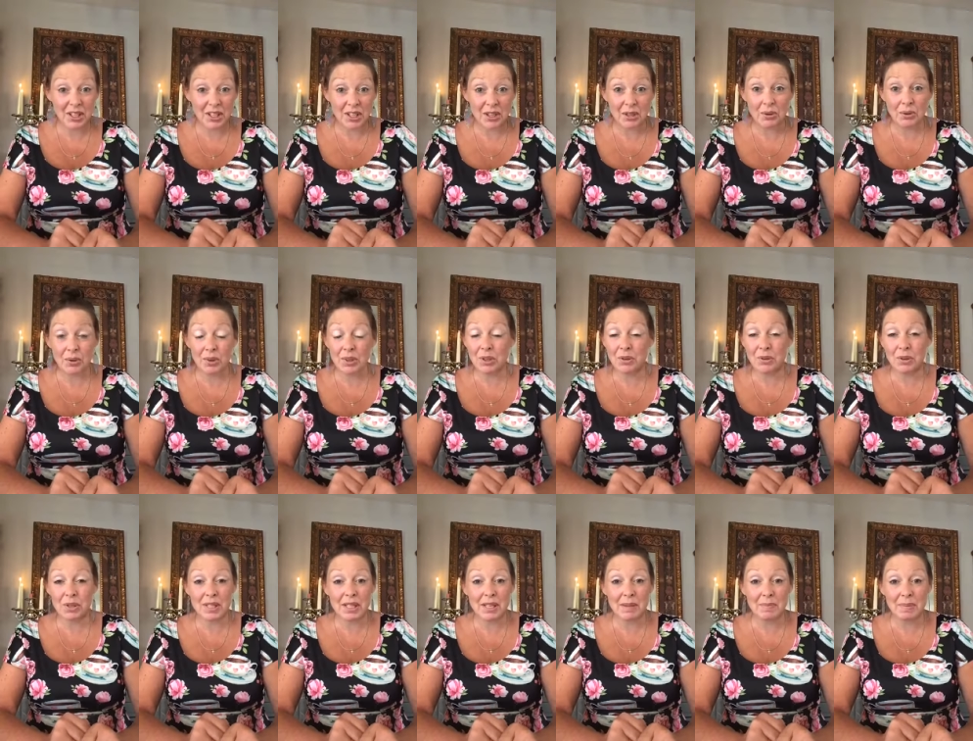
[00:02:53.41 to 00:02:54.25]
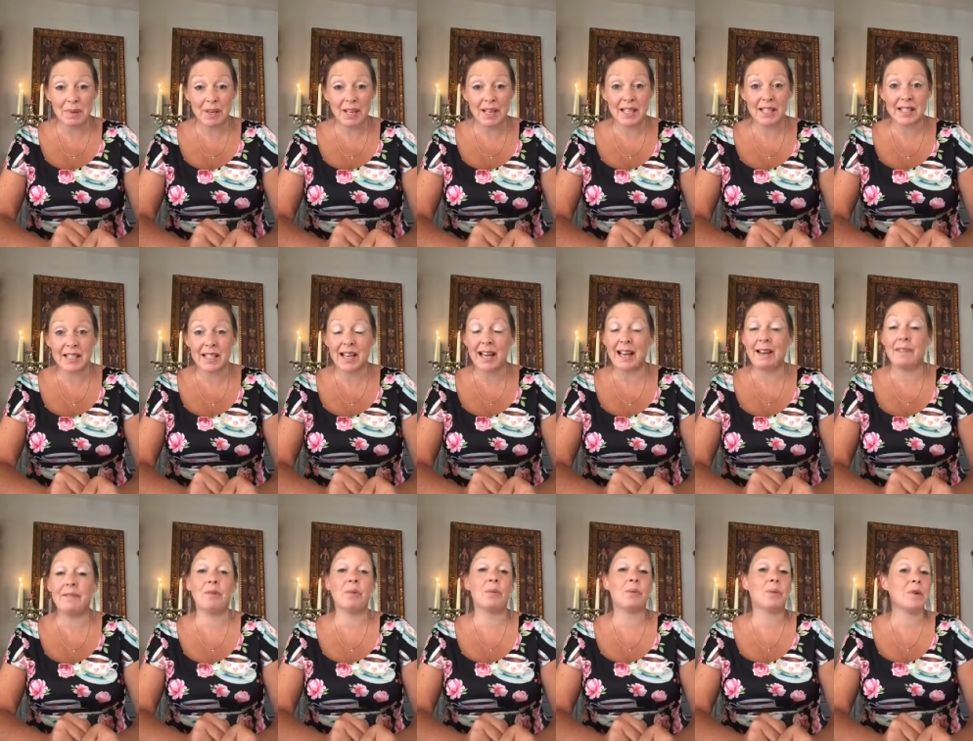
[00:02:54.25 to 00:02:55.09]
You and your siblings,
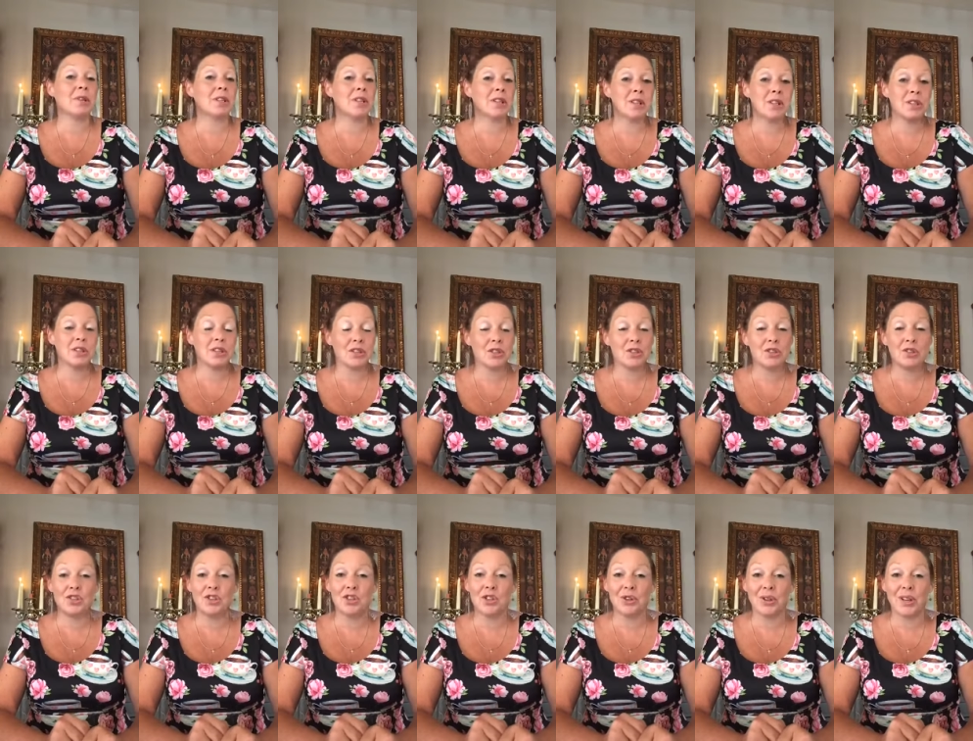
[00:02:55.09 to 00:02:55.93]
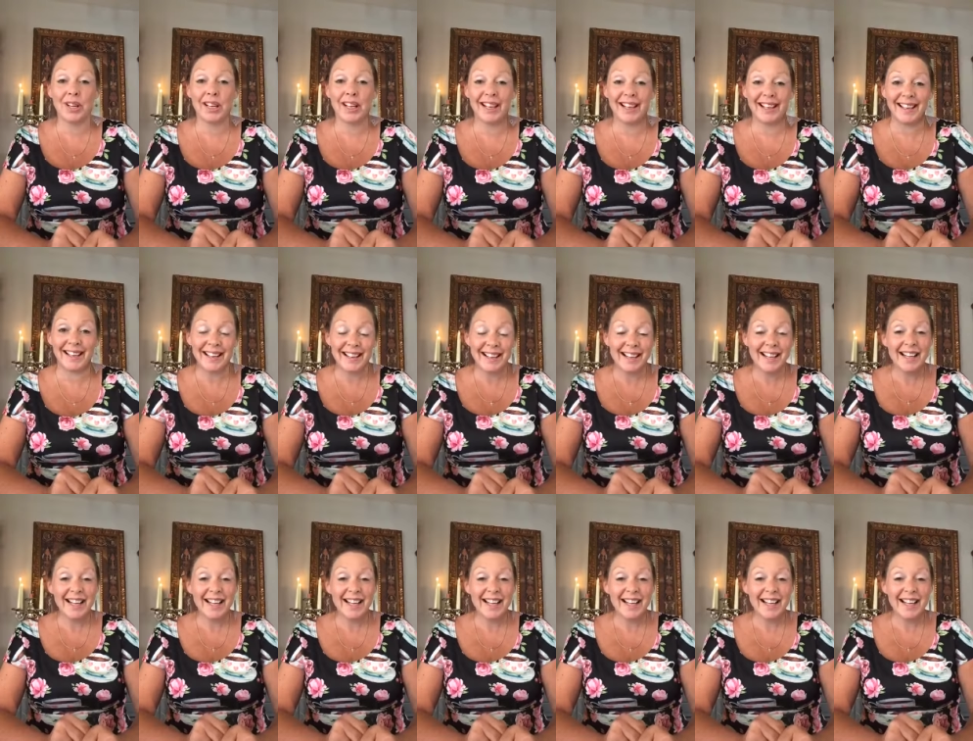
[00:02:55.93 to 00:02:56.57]
everyone can just join in.